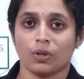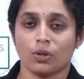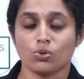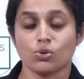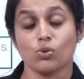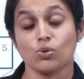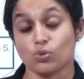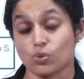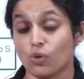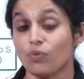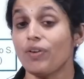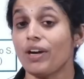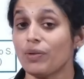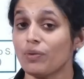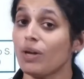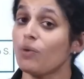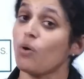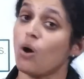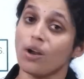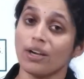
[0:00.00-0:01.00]
So far
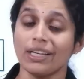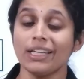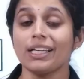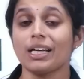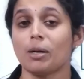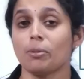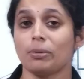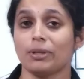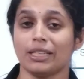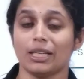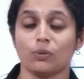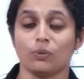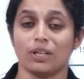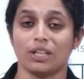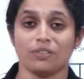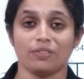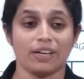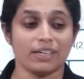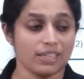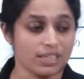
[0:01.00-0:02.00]
we have already completed
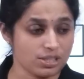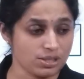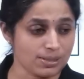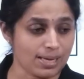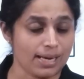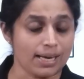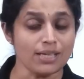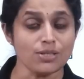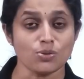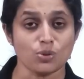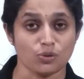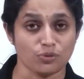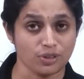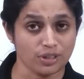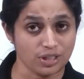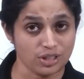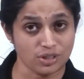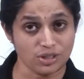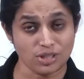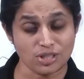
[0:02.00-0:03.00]
25 days challenge. So, if you
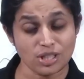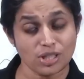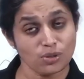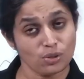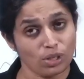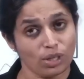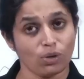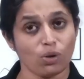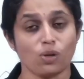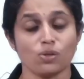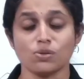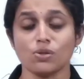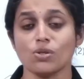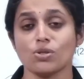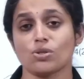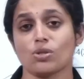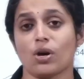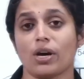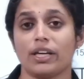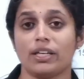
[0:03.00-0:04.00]
are interested, you can also
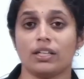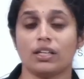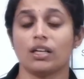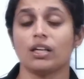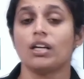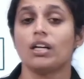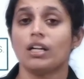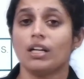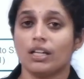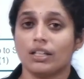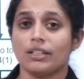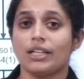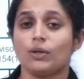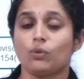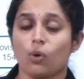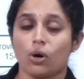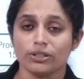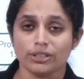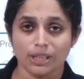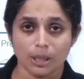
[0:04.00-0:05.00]
join that
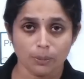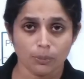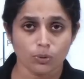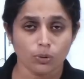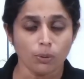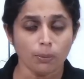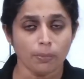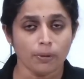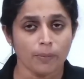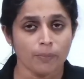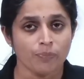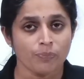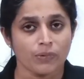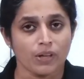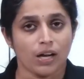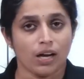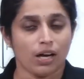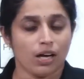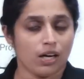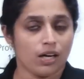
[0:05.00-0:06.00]
WhatsApp group,
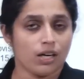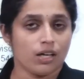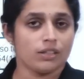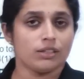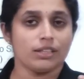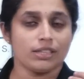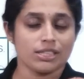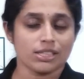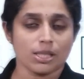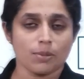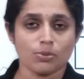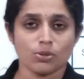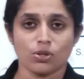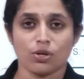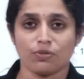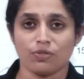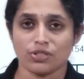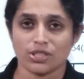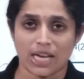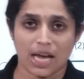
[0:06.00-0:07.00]
the description
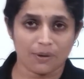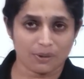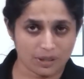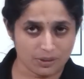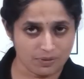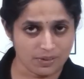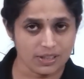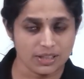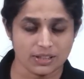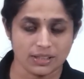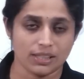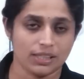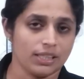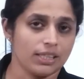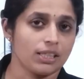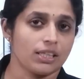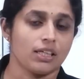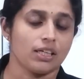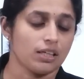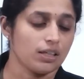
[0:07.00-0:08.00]
of which I have given in the
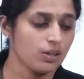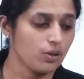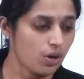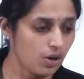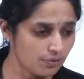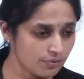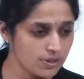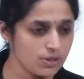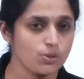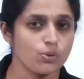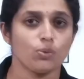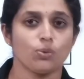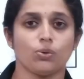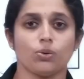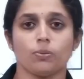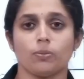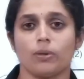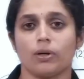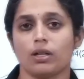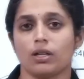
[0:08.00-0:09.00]
link of this
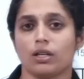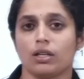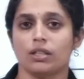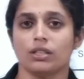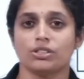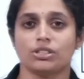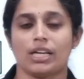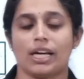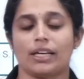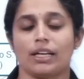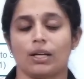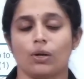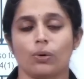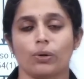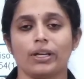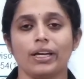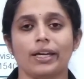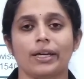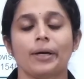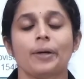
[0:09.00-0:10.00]
YouTube channel.
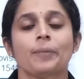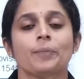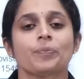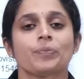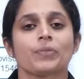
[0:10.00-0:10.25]
Okay.